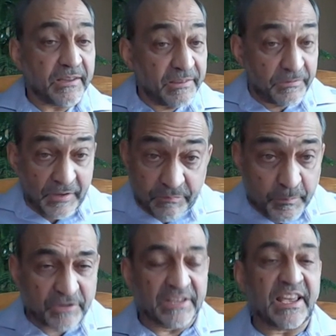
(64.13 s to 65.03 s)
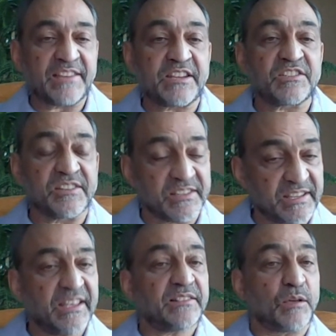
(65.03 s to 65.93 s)
if, if, mineralization is
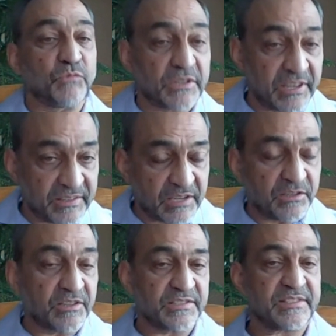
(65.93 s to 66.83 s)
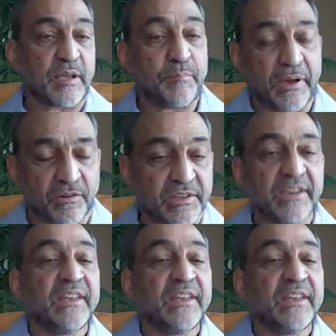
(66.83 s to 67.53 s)
hit, then we'll continue to step out,